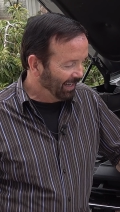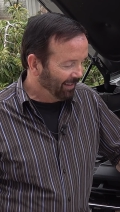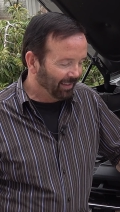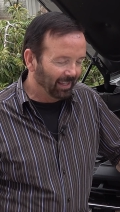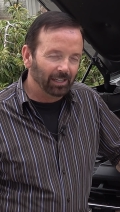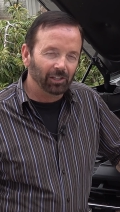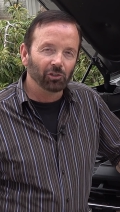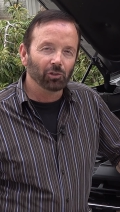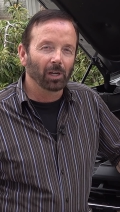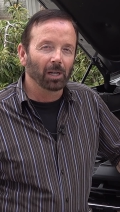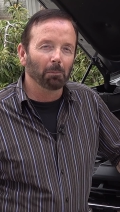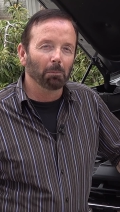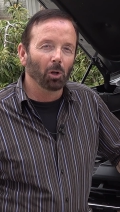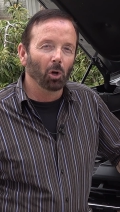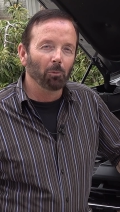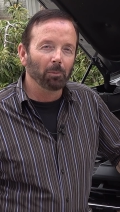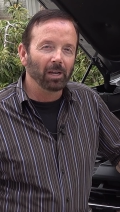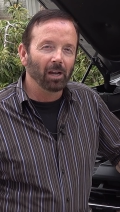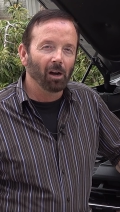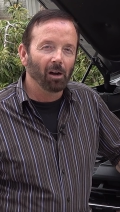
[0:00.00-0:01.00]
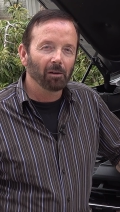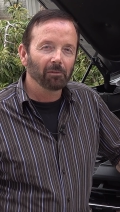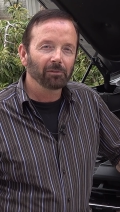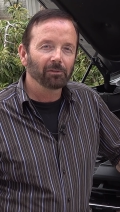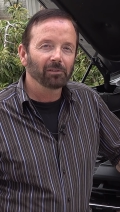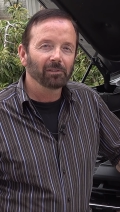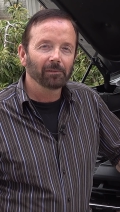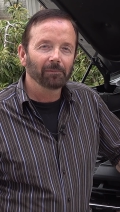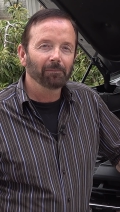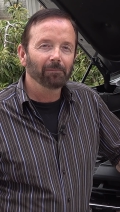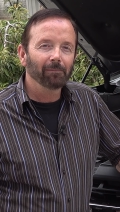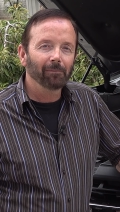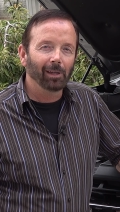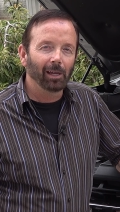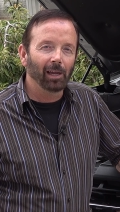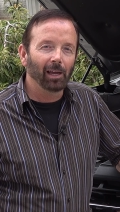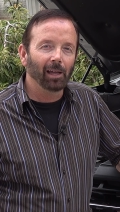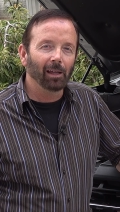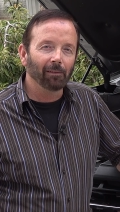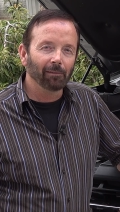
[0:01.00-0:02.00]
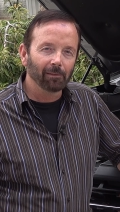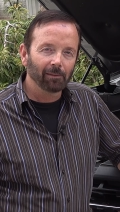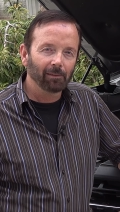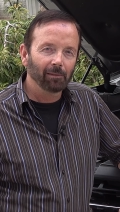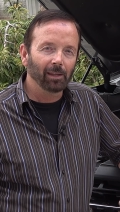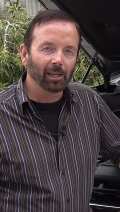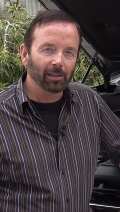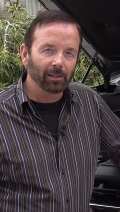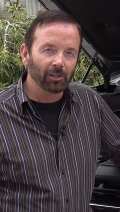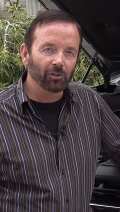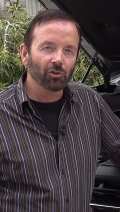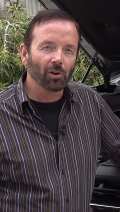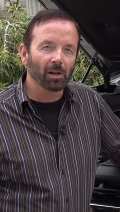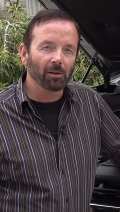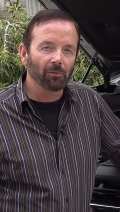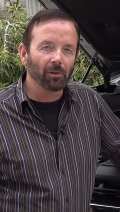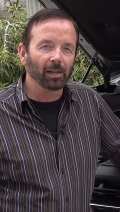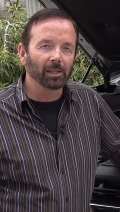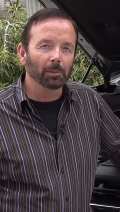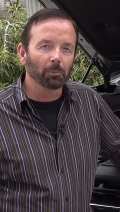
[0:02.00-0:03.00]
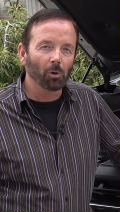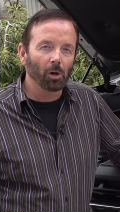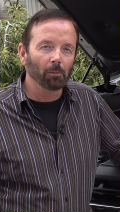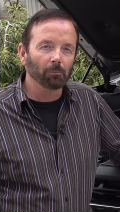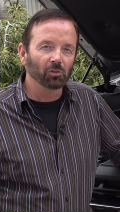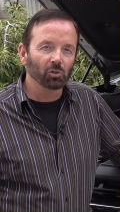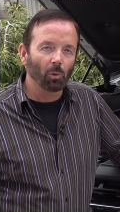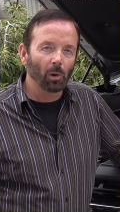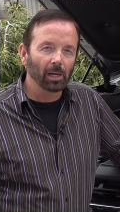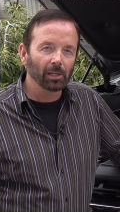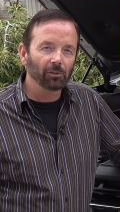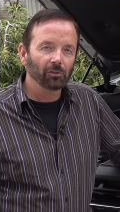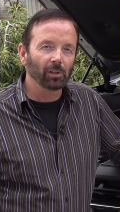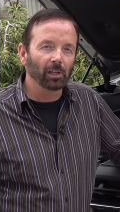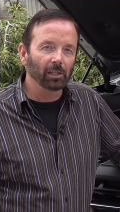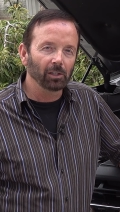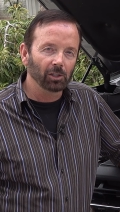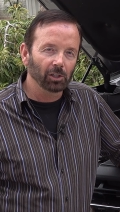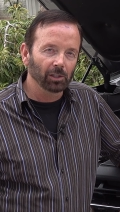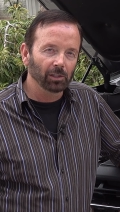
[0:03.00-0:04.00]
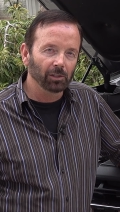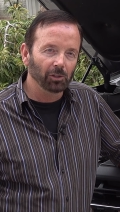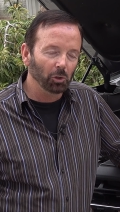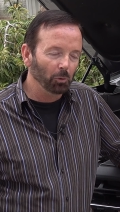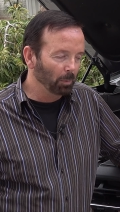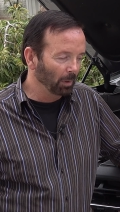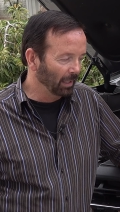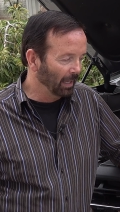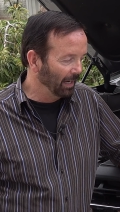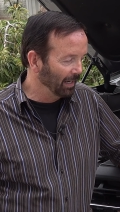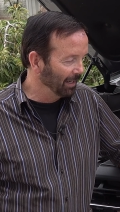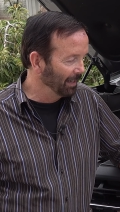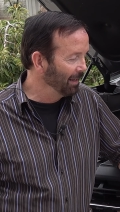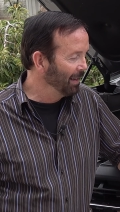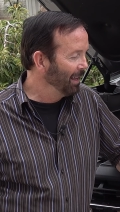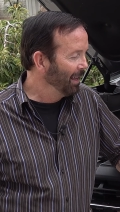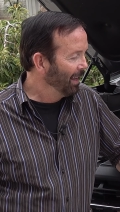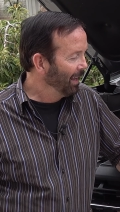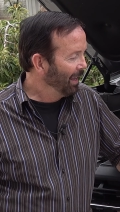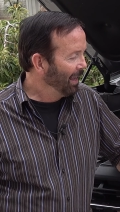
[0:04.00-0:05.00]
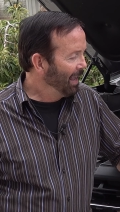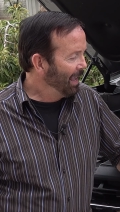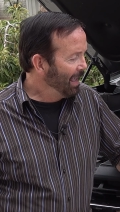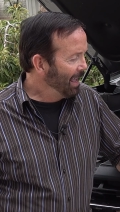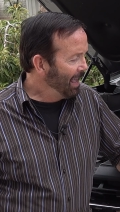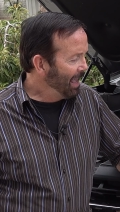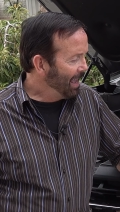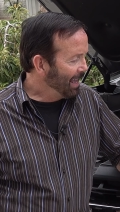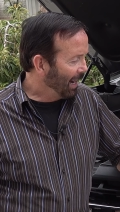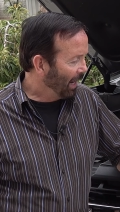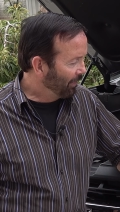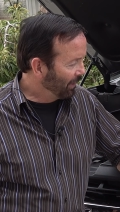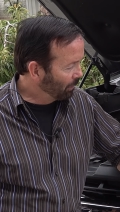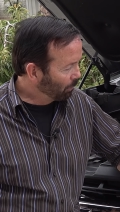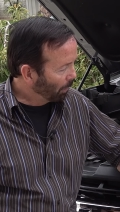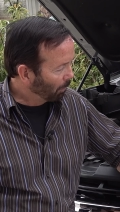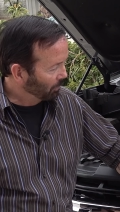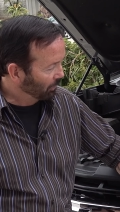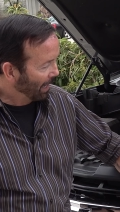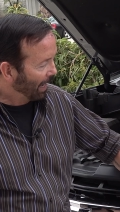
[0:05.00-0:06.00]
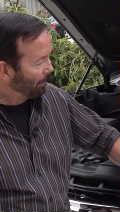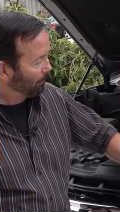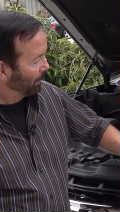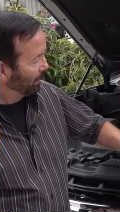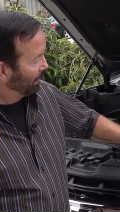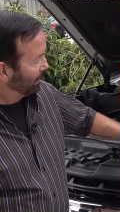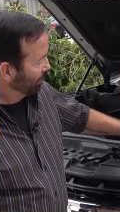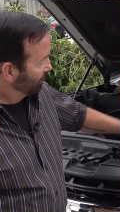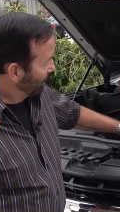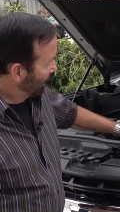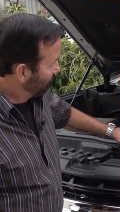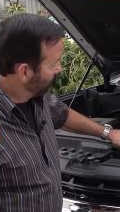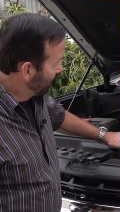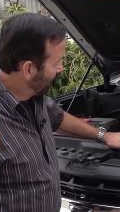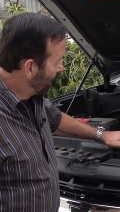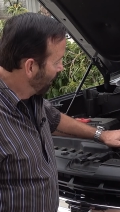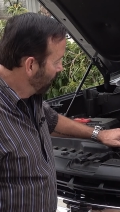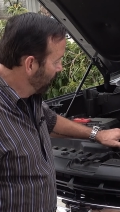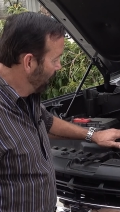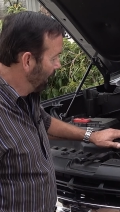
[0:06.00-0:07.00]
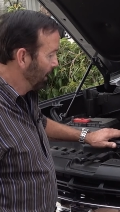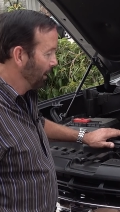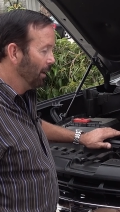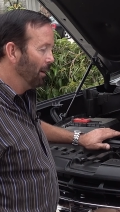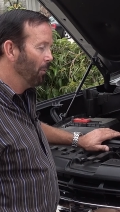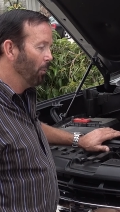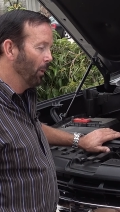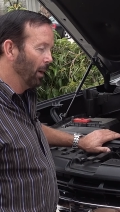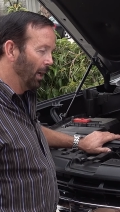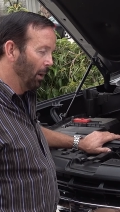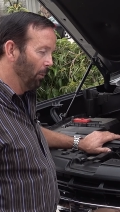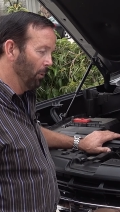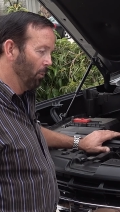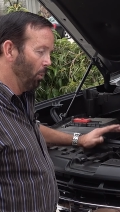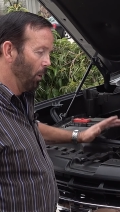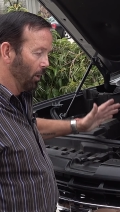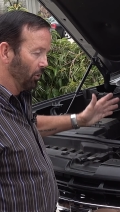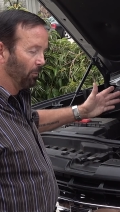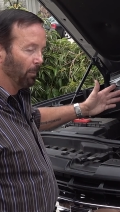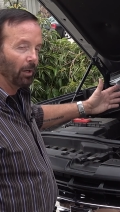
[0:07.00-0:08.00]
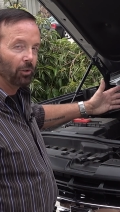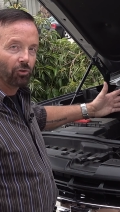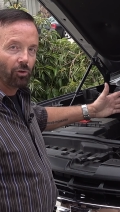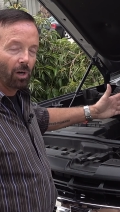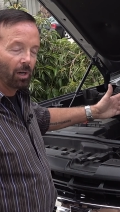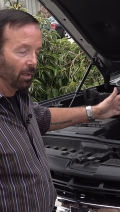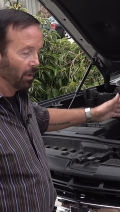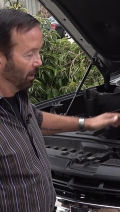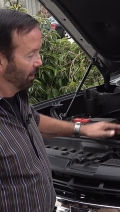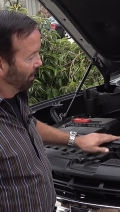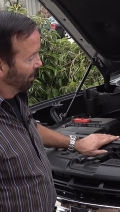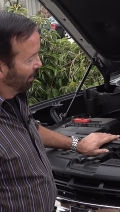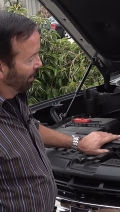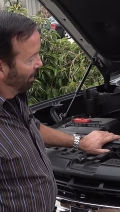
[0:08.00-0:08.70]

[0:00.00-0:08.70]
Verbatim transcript: They didn't try to blow me off and they did try to find the problem twice. They couldn't duplicate it. And I think what was happening is every now and then when I would wash my truck,